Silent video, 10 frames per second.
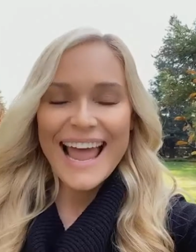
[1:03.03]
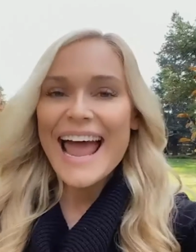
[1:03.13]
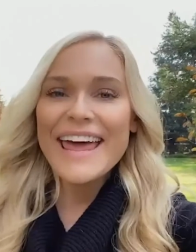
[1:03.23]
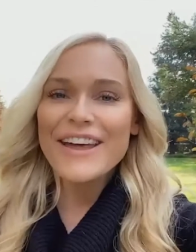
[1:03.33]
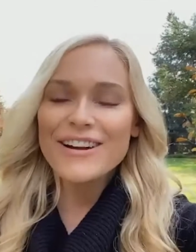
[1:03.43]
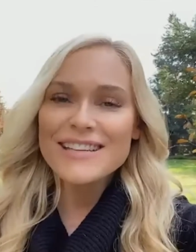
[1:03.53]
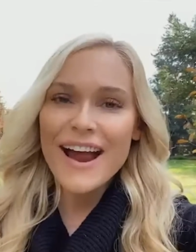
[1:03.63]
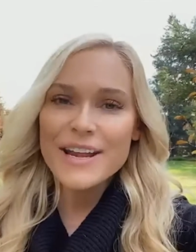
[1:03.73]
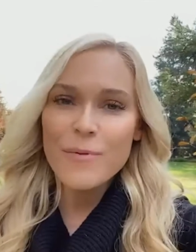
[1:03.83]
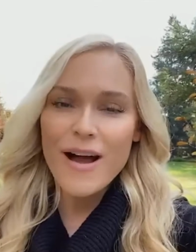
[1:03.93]
Hey there, it's
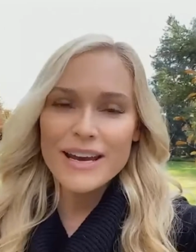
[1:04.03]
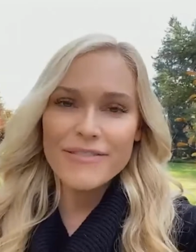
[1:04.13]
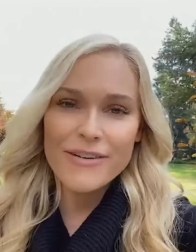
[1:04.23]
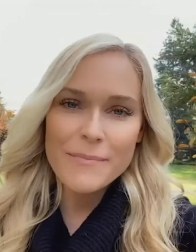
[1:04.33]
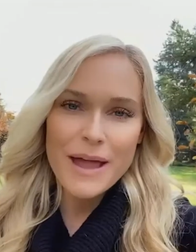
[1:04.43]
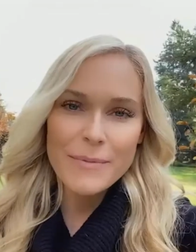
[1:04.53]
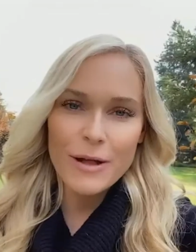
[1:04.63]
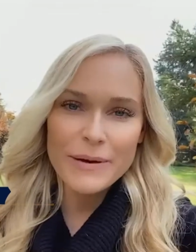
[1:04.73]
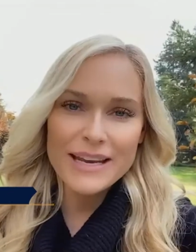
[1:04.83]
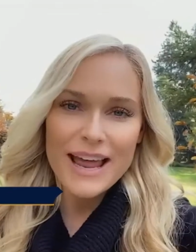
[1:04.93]
Heidi Watney from
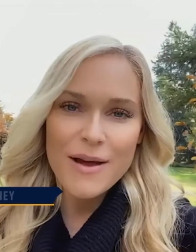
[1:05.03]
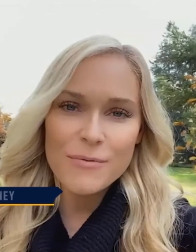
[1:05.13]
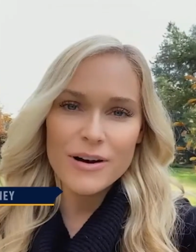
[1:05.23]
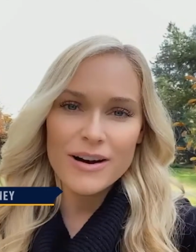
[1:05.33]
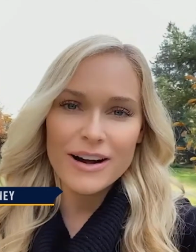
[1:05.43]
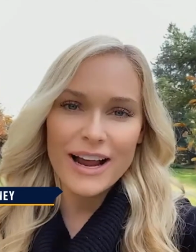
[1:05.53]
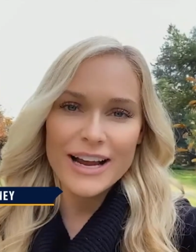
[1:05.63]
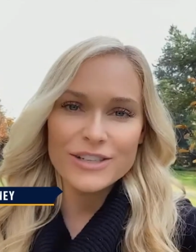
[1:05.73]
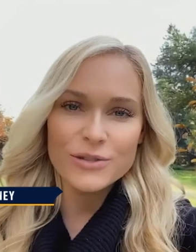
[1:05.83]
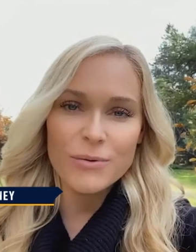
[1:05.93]
MLB Network.
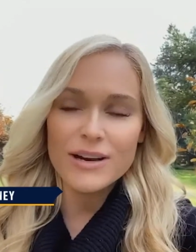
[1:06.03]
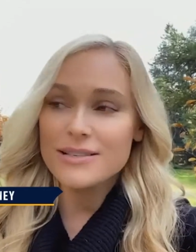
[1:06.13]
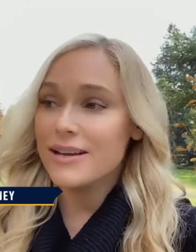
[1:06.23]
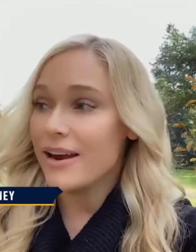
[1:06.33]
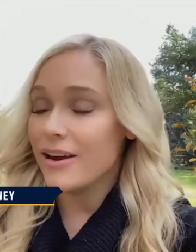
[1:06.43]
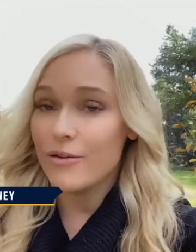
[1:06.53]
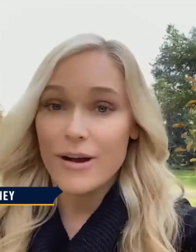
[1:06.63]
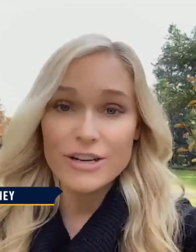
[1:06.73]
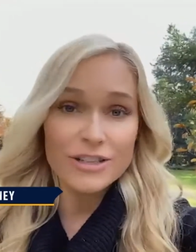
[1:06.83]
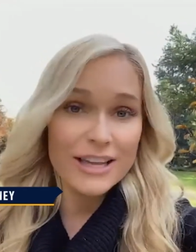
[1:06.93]
I just want to say
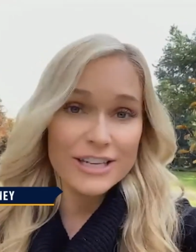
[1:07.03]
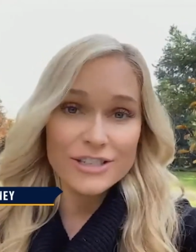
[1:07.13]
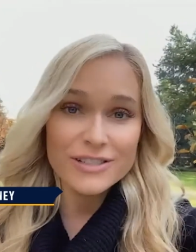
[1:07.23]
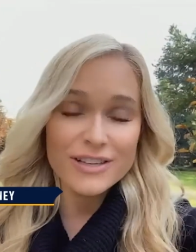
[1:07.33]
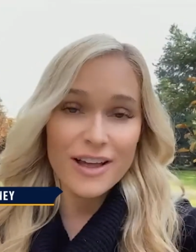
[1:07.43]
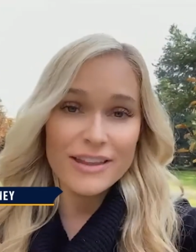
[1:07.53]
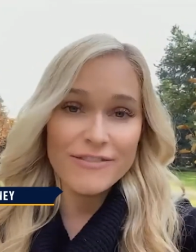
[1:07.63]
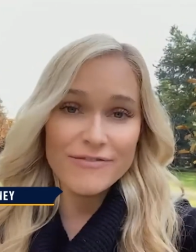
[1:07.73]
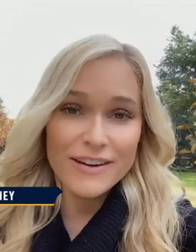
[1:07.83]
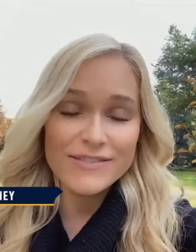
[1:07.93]
congratulations on the
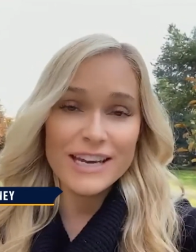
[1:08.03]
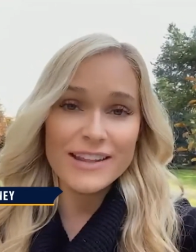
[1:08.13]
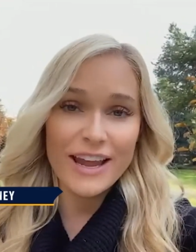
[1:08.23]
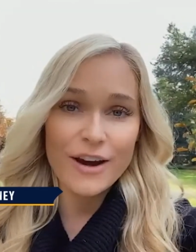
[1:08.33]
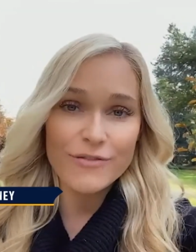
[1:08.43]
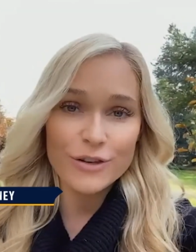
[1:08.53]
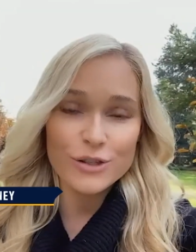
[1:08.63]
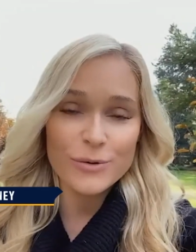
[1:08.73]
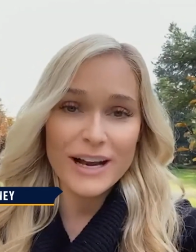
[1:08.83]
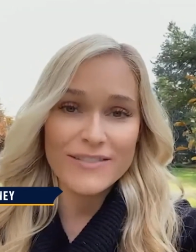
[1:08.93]
50th
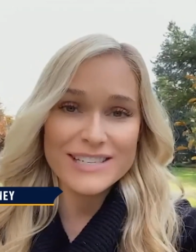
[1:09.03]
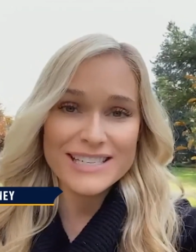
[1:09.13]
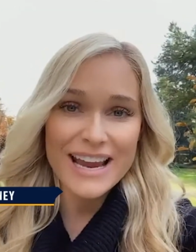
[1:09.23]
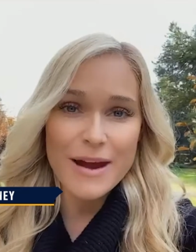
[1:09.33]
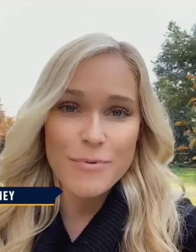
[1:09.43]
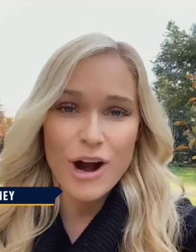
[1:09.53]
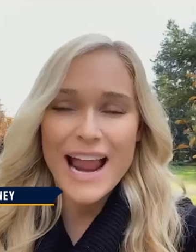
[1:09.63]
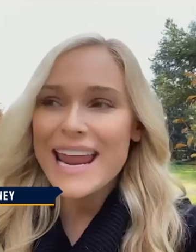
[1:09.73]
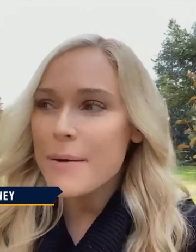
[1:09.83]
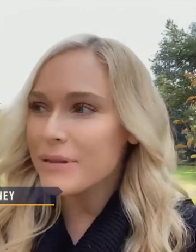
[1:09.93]
anniversary of SABR.
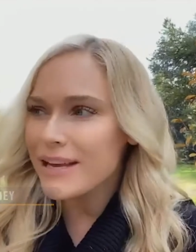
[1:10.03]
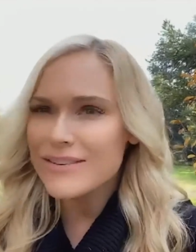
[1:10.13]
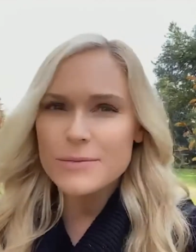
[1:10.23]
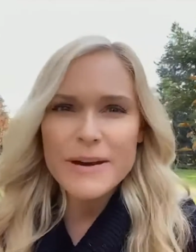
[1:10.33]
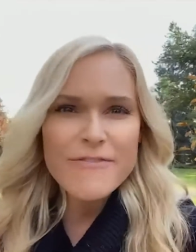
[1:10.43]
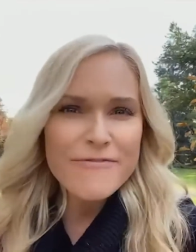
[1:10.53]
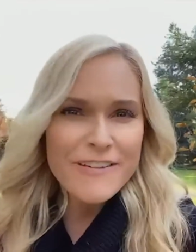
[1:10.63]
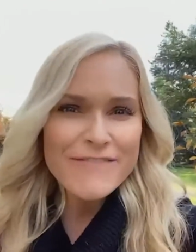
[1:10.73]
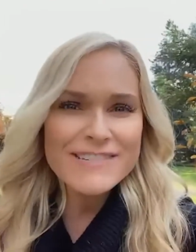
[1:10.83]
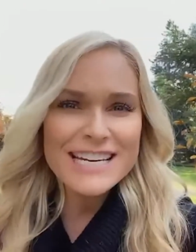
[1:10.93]
I can't believe it's been
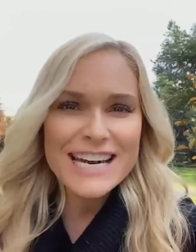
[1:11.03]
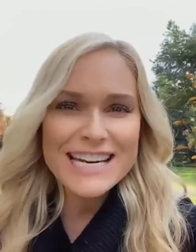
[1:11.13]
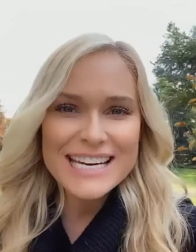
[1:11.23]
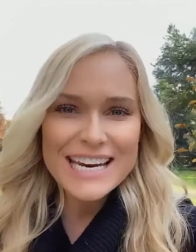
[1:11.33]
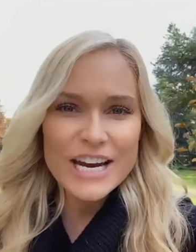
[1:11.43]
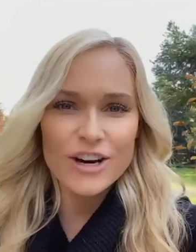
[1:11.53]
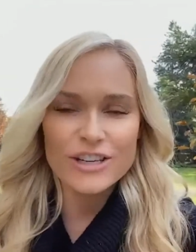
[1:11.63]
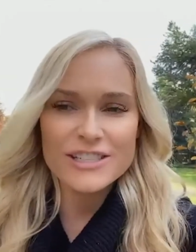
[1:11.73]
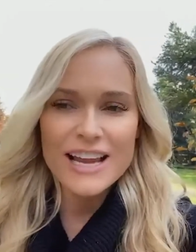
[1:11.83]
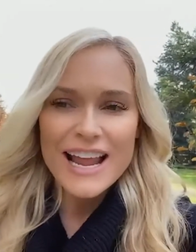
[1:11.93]
50 years.